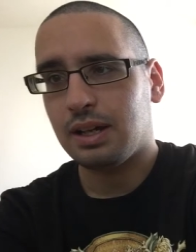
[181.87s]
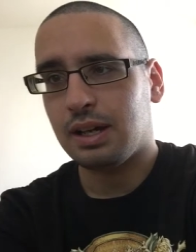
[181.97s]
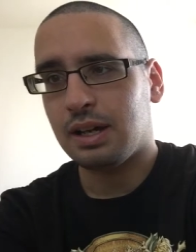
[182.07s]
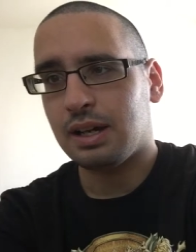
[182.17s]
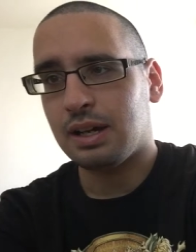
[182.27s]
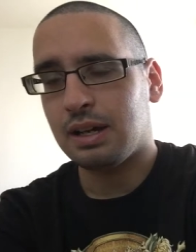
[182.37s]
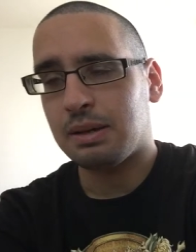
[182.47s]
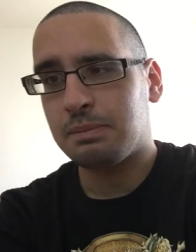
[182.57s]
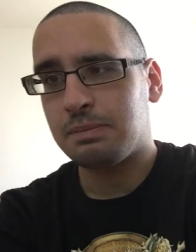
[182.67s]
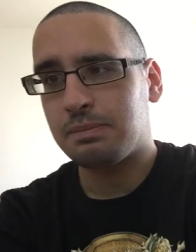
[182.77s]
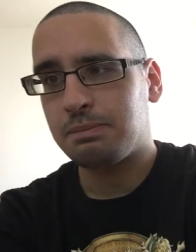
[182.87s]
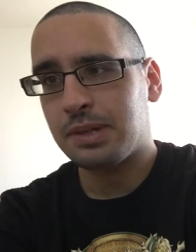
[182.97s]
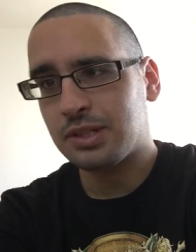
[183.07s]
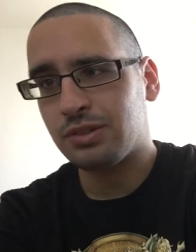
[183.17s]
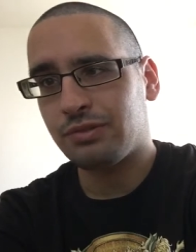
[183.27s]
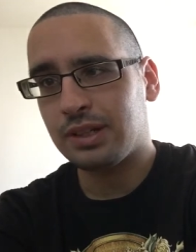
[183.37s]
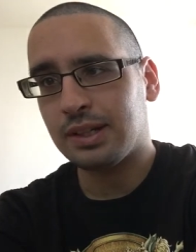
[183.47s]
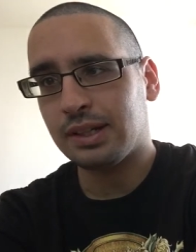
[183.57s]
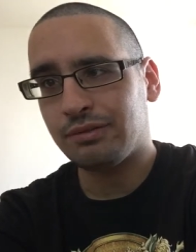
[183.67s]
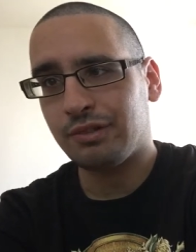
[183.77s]
Um, parts of it
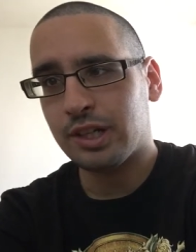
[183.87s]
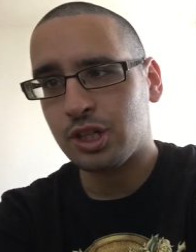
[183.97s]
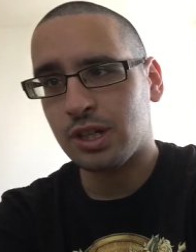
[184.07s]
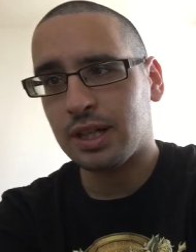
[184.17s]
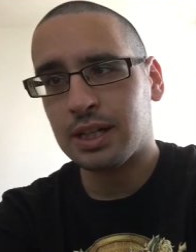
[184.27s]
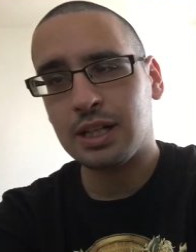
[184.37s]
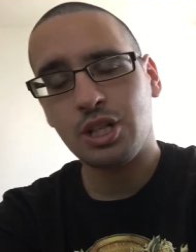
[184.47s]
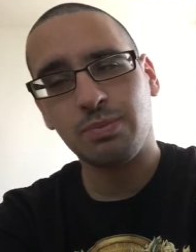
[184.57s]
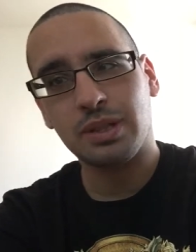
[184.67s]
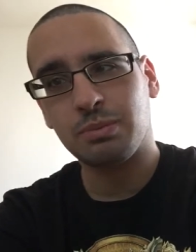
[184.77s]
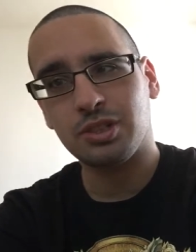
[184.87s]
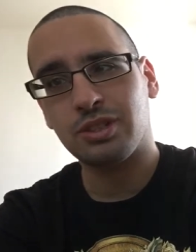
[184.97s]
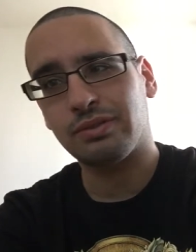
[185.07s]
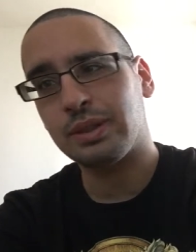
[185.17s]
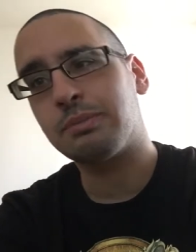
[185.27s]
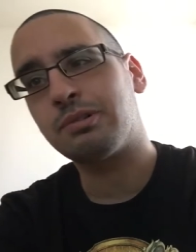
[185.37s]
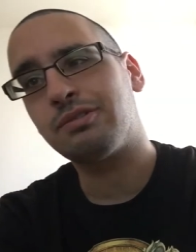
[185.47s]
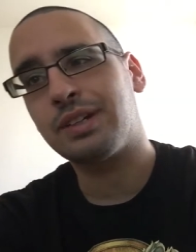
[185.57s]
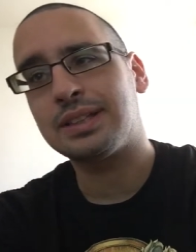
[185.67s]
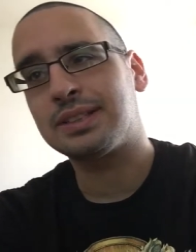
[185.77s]
are in French and English, but most of the
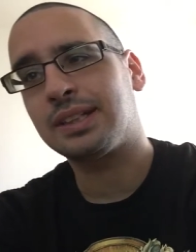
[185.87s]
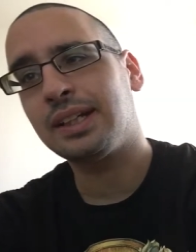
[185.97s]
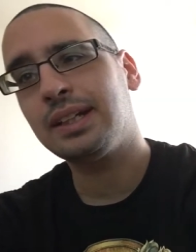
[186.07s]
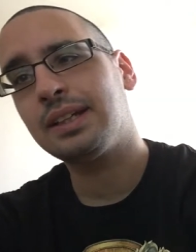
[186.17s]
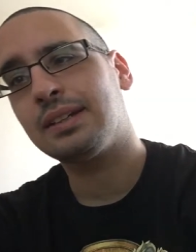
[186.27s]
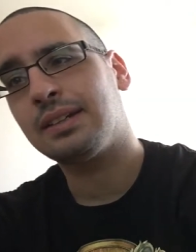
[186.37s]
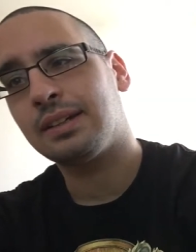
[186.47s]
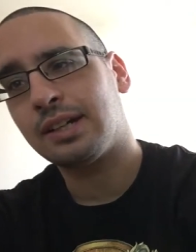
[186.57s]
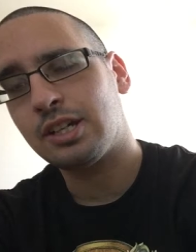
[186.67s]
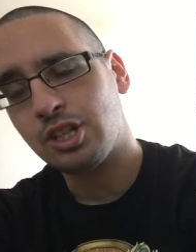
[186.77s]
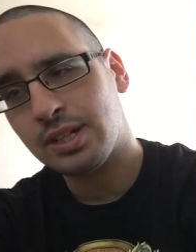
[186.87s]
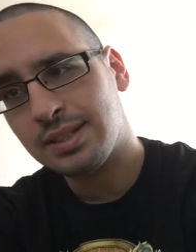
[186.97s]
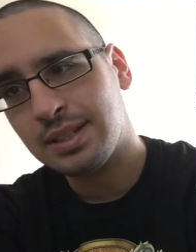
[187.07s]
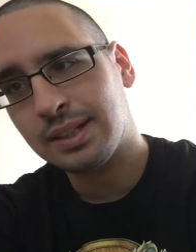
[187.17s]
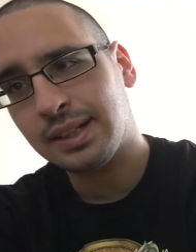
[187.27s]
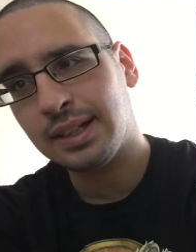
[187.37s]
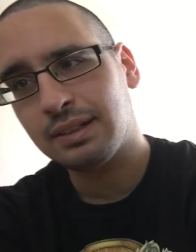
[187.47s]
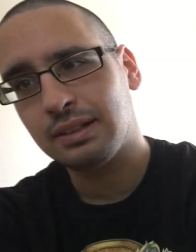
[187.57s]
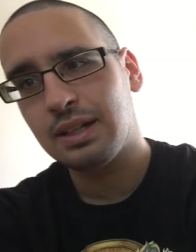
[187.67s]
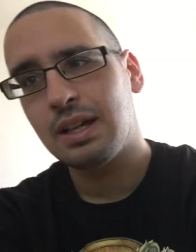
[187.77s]
movie is Greek and the narration is in Greek.
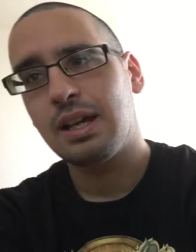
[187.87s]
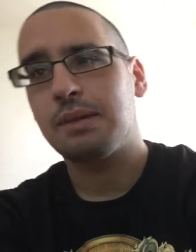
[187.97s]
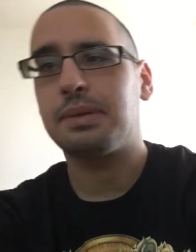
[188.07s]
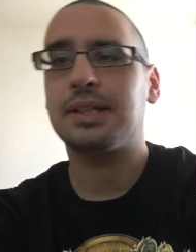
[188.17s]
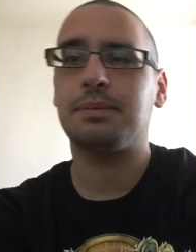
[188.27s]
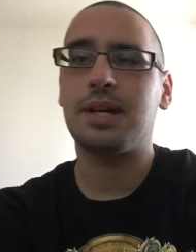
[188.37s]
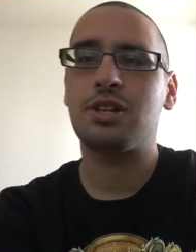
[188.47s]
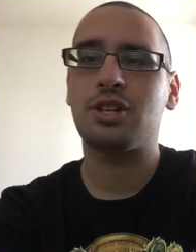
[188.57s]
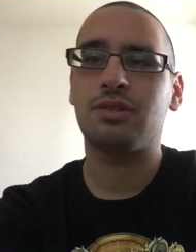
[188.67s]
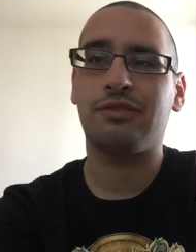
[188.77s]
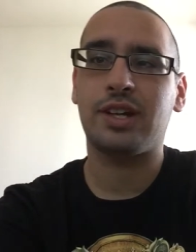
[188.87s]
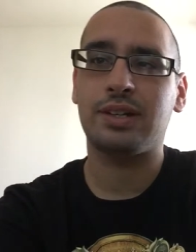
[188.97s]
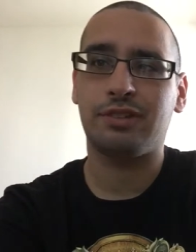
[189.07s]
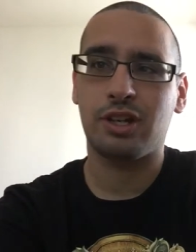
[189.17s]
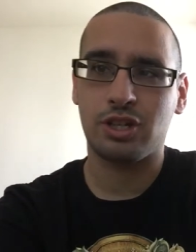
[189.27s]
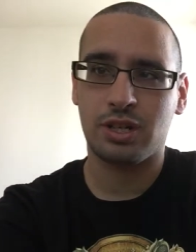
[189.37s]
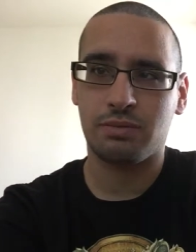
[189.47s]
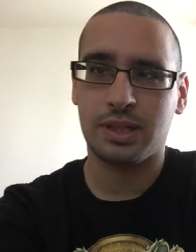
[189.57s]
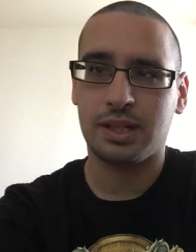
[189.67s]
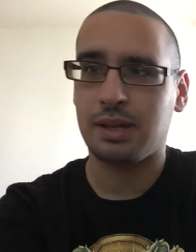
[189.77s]
But I managed to find a version
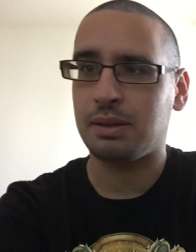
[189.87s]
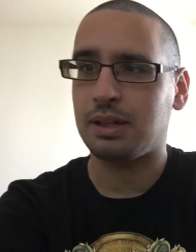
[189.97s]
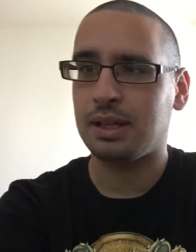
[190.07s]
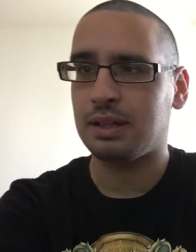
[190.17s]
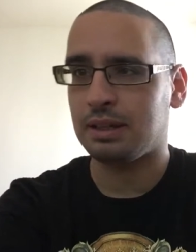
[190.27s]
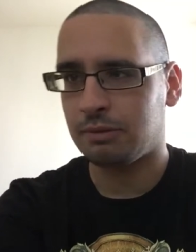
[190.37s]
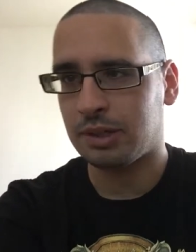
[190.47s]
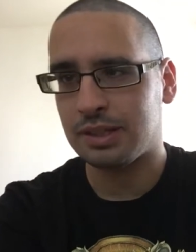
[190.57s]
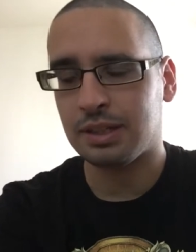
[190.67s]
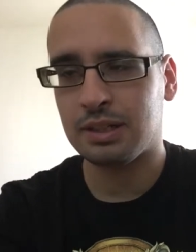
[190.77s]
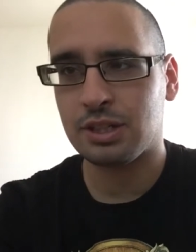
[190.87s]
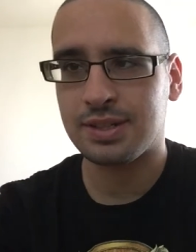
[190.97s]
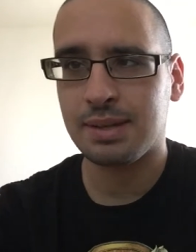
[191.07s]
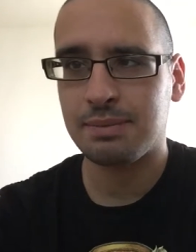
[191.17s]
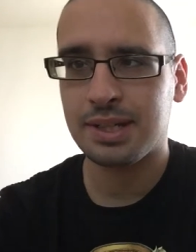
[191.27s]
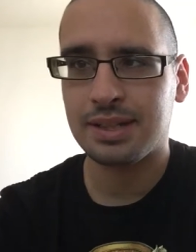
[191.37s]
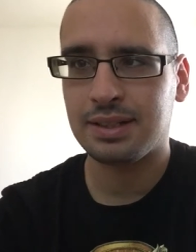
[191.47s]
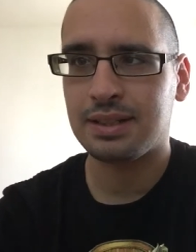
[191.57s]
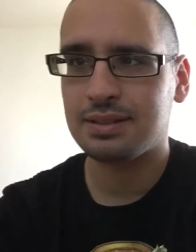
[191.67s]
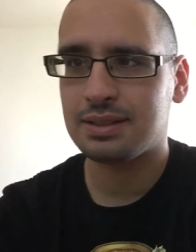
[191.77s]
with, a, with English
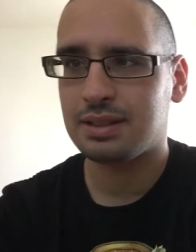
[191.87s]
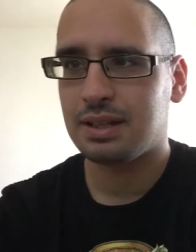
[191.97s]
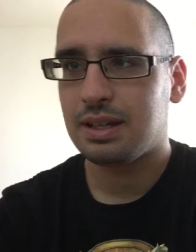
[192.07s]
subtitles.